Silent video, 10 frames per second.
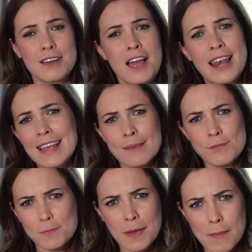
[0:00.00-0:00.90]
unless I'm
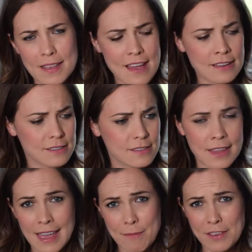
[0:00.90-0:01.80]
just being a bit dense
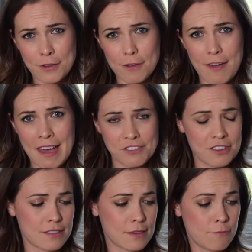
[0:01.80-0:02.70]
and they've been doing it for
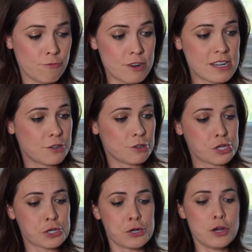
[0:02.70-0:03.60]
ages, I'm really not
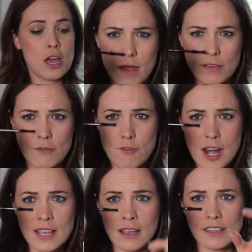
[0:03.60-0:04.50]
sure. It's a
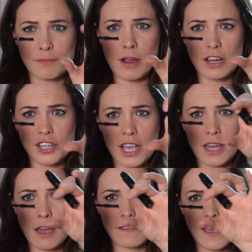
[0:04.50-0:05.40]
really nice brush.
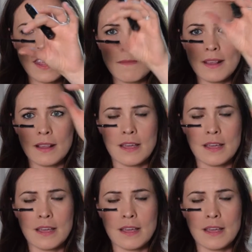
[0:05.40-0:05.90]
It goes in the middle